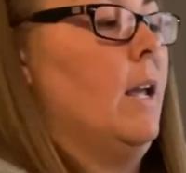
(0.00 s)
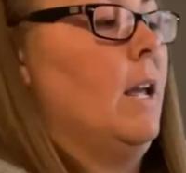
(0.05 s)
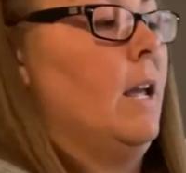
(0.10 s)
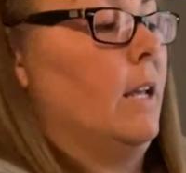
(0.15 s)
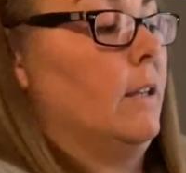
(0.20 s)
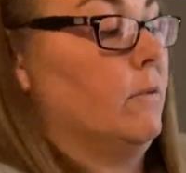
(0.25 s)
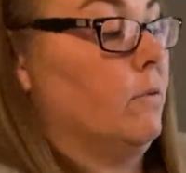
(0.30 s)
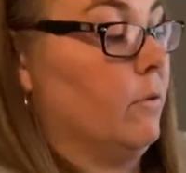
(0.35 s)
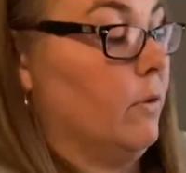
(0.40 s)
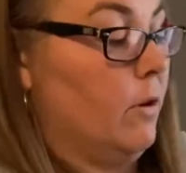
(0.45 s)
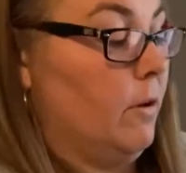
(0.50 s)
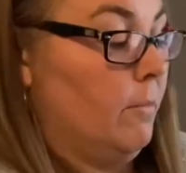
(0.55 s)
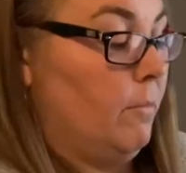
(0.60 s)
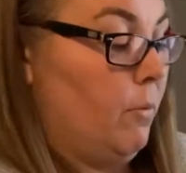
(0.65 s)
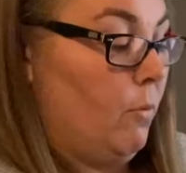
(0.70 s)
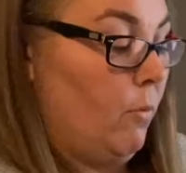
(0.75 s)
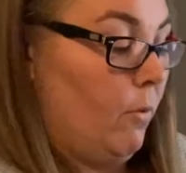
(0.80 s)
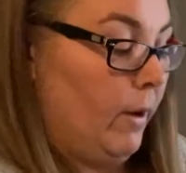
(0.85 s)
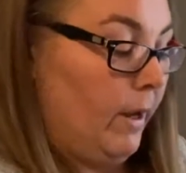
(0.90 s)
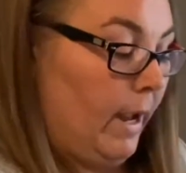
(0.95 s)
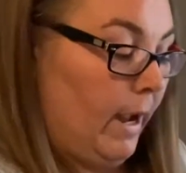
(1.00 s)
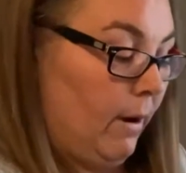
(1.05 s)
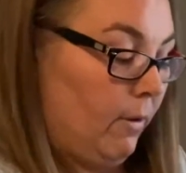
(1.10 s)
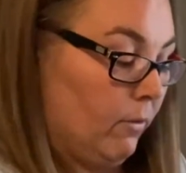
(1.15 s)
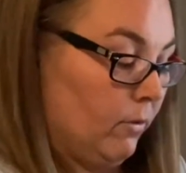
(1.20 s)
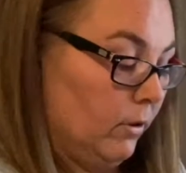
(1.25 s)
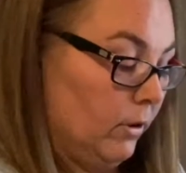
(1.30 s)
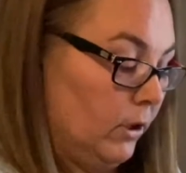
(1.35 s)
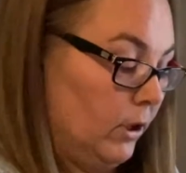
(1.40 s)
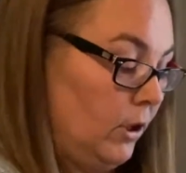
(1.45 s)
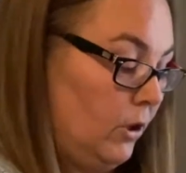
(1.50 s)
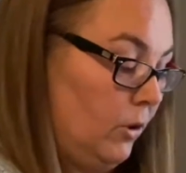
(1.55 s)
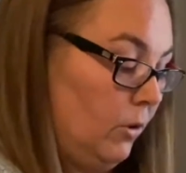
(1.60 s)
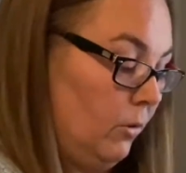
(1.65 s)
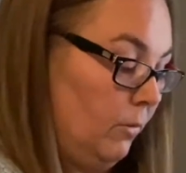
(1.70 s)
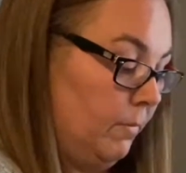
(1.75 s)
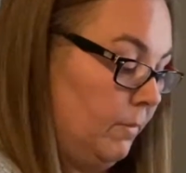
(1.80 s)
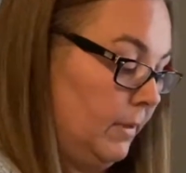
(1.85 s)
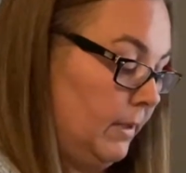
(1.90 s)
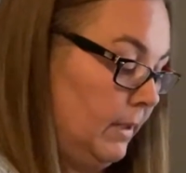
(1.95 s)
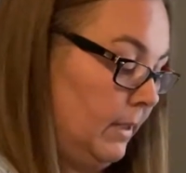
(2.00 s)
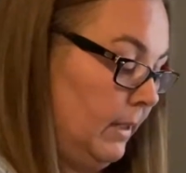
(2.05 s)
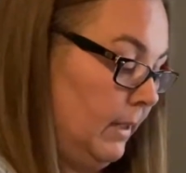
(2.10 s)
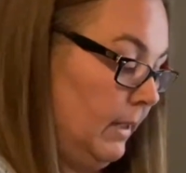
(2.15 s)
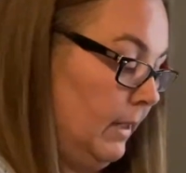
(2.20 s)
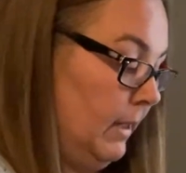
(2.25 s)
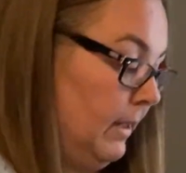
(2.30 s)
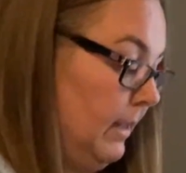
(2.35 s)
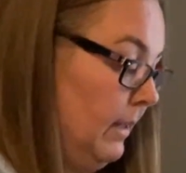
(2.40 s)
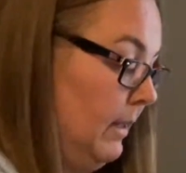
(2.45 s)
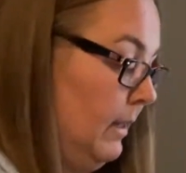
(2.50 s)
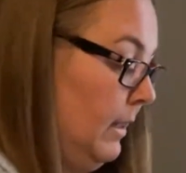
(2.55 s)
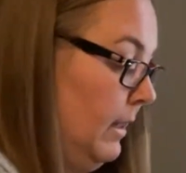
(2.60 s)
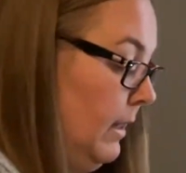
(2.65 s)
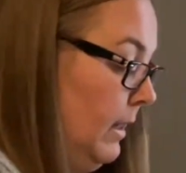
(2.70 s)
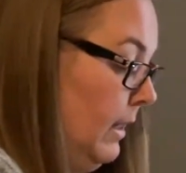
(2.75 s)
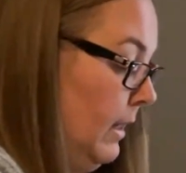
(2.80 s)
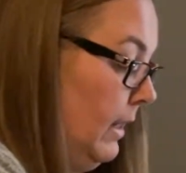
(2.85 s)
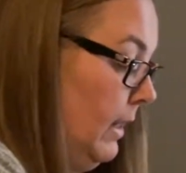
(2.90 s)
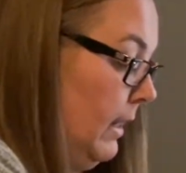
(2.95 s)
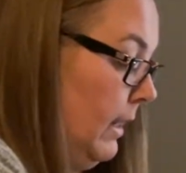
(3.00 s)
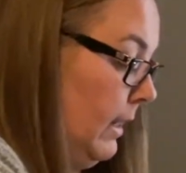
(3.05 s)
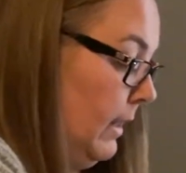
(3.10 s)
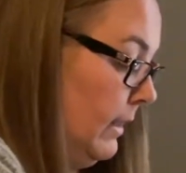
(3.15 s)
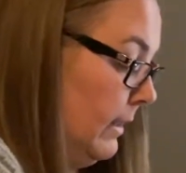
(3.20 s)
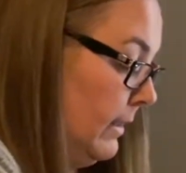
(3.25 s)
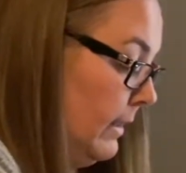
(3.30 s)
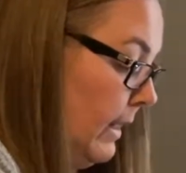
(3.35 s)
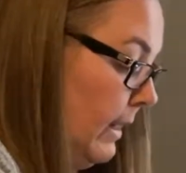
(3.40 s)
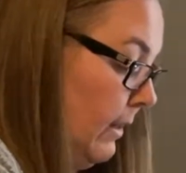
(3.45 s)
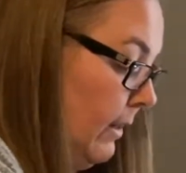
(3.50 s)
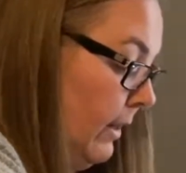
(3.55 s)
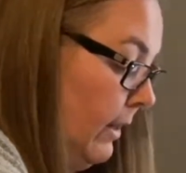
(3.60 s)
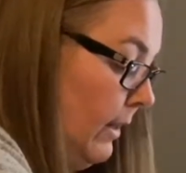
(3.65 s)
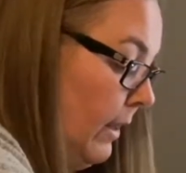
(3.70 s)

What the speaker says: is we're gonna point our loops down in the